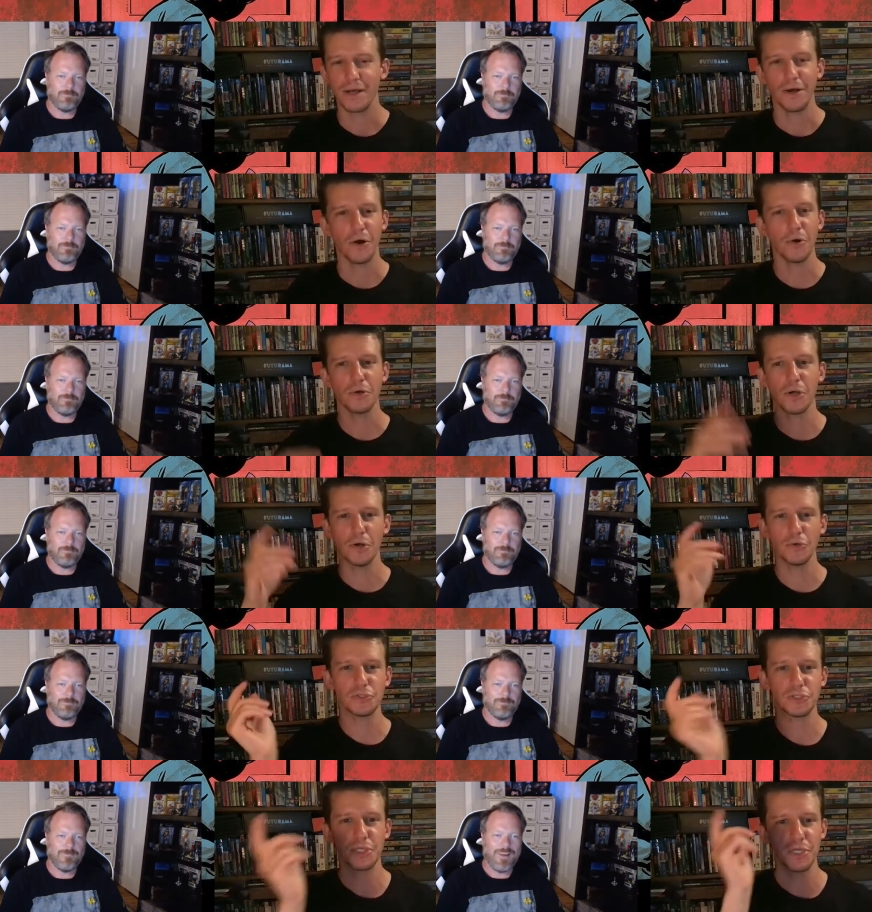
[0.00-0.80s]
Speaker 1: Oh,
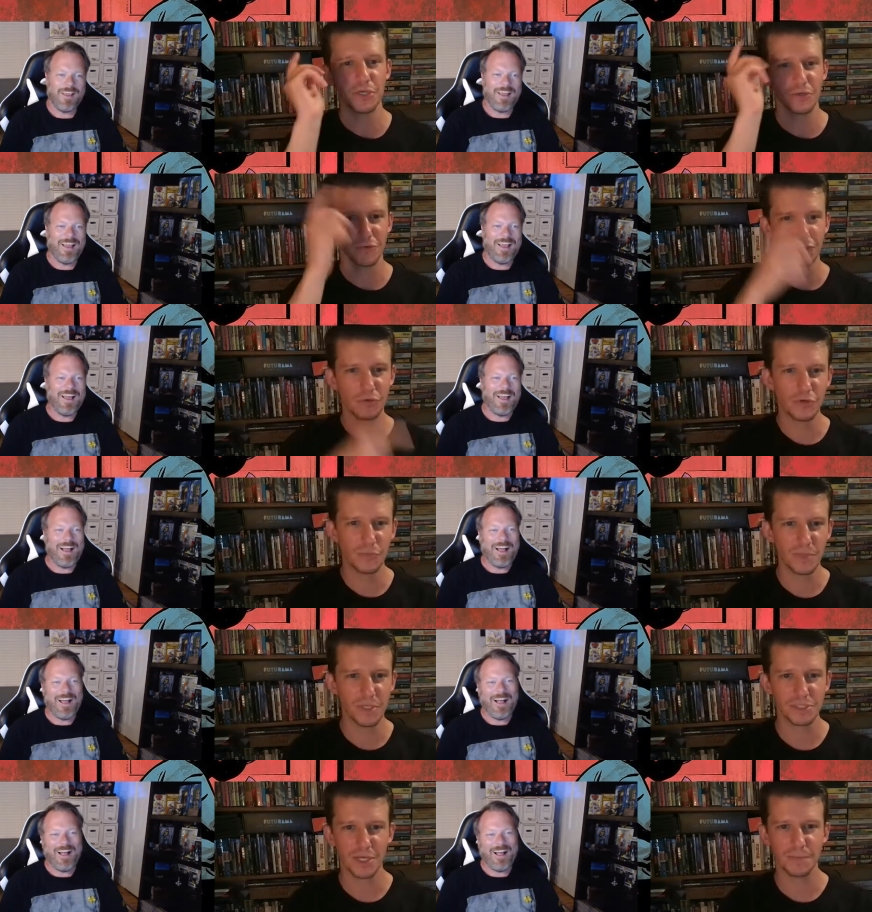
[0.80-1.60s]
go see your
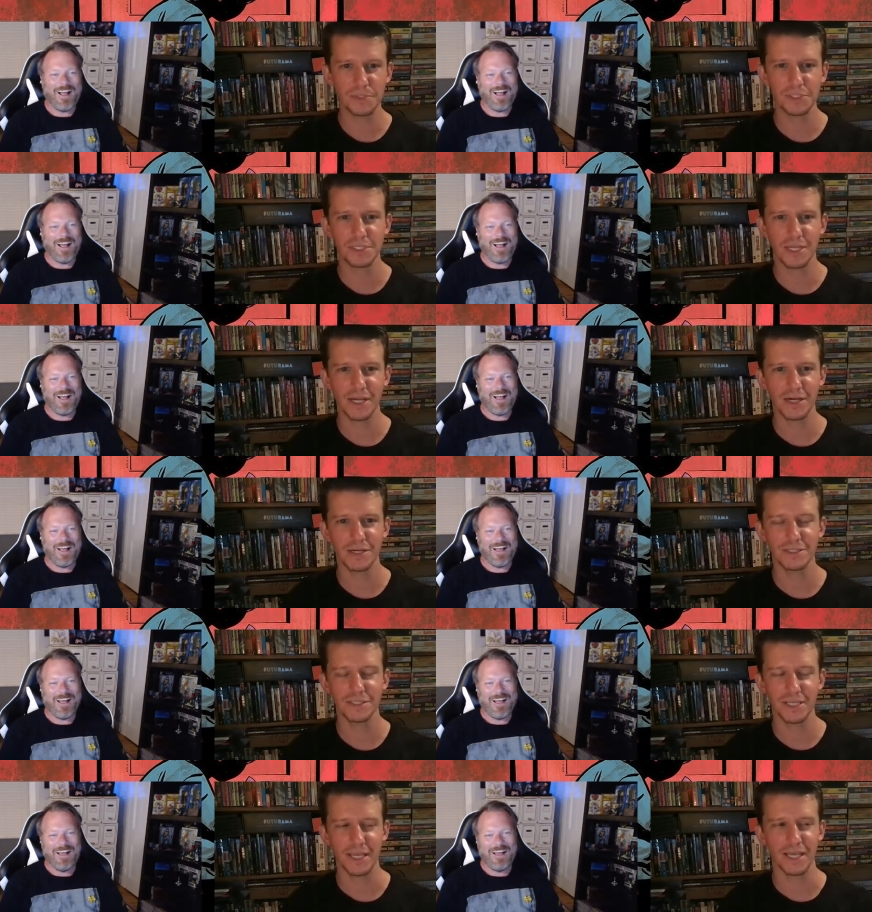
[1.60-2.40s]
room; it's
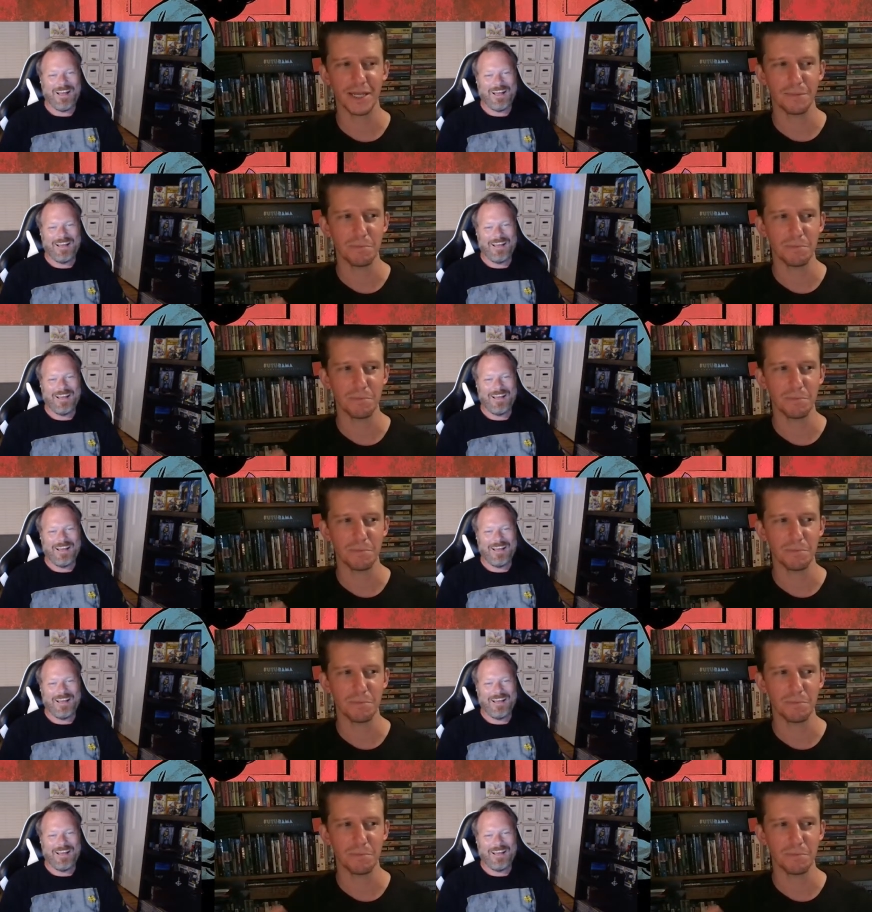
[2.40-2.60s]
upstairs. And